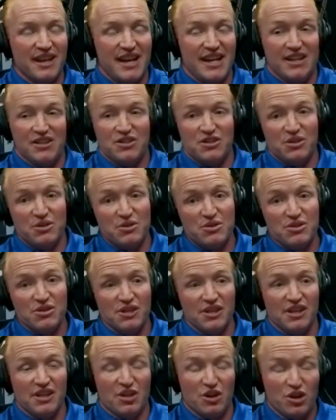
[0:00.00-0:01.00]
And it's
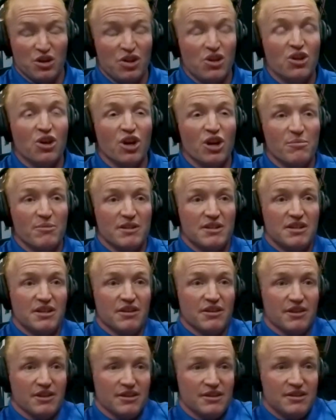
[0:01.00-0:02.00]
usually good
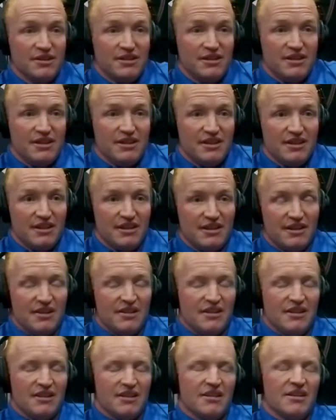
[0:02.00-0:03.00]
material.
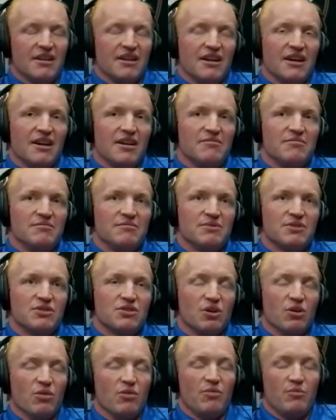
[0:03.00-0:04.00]

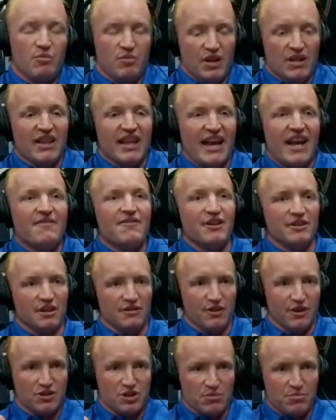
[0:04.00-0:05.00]
So the landfill
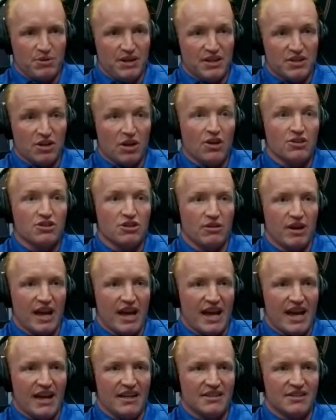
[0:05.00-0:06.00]
diversion piece also
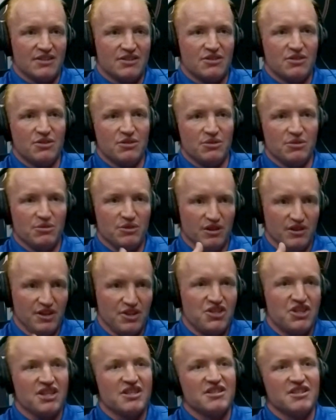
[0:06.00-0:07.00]
adds to the
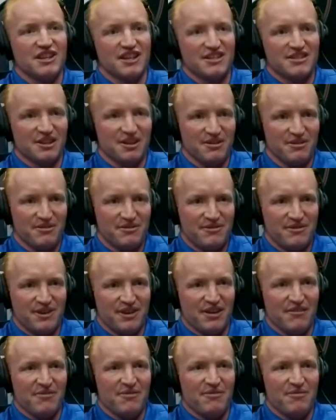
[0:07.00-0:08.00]
logistics of
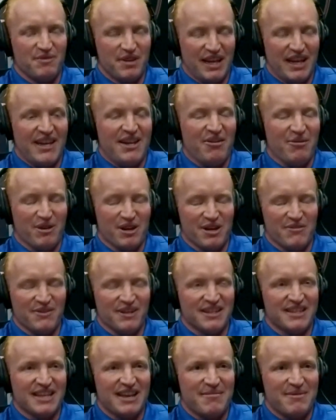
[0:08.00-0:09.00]
getting rid of
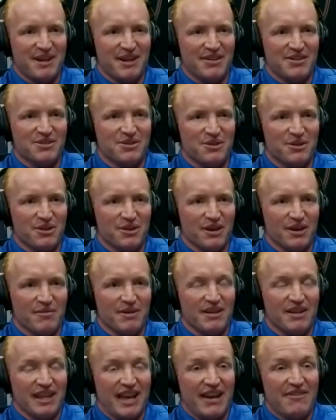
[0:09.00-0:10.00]
contaminated soil. I
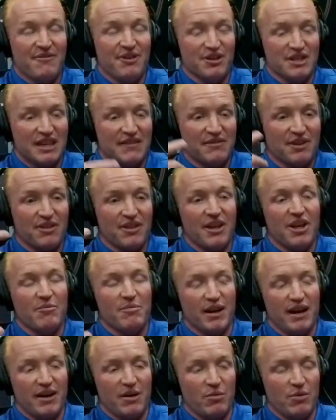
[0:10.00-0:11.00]
mean, landfills have to think
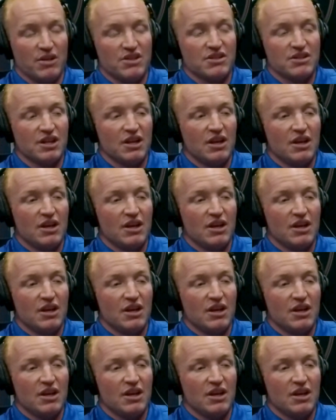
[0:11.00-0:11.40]
about it. What